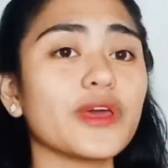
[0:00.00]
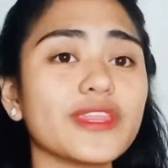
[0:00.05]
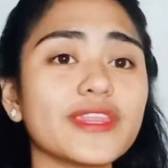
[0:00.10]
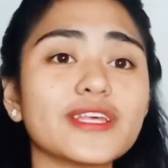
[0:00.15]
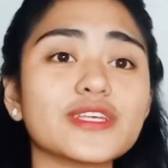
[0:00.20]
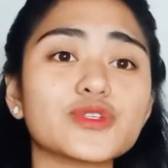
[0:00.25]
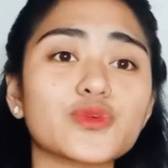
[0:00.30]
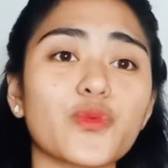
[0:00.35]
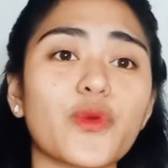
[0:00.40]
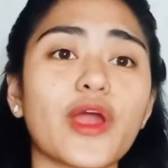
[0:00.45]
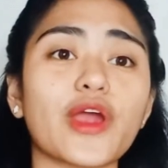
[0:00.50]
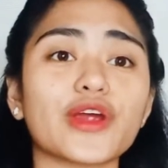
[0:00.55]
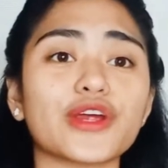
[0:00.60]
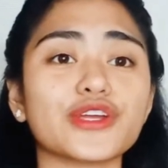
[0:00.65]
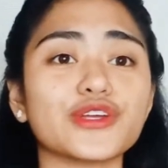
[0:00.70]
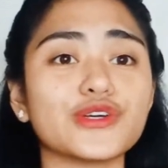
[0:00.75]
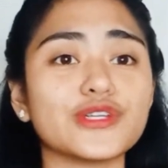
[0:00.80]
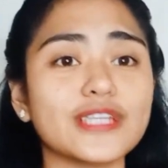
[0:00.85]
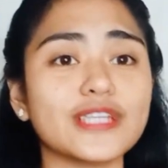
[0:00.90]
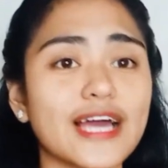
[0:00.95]
It is
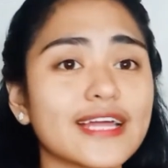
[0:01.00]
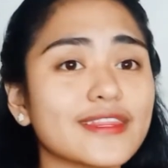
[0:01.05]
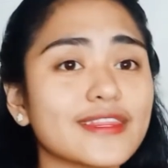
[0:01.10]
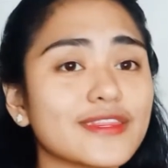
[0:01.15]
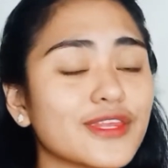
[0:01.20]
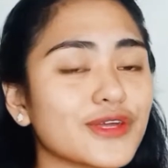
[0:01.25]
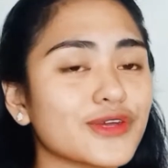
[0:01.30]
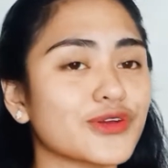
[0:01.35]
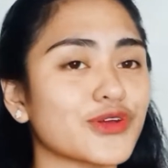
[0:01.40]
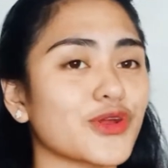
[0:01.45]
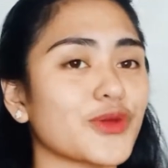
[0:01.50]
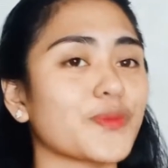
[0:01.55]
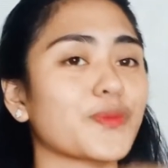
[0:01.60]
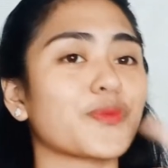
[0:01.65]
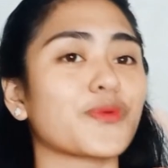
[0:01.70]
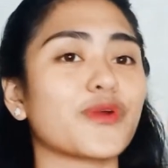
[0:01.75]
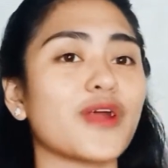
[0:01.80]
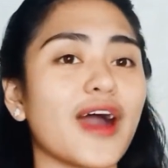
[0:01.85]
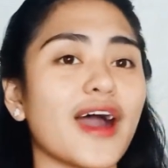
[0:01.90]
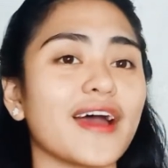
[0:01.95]
where you let the group
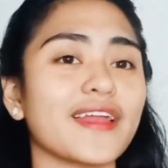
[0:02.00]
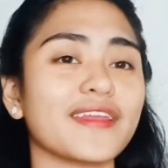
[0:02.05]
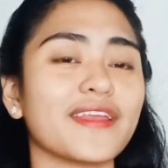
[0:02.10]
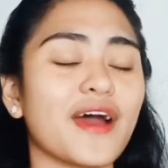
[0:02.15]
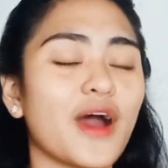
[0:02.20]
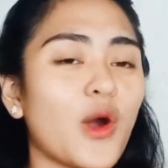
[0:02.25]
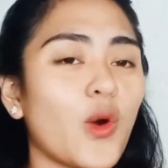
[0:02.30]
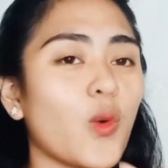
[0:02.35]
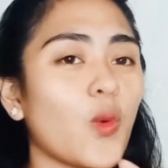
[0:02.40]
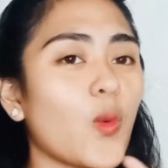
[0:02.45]
run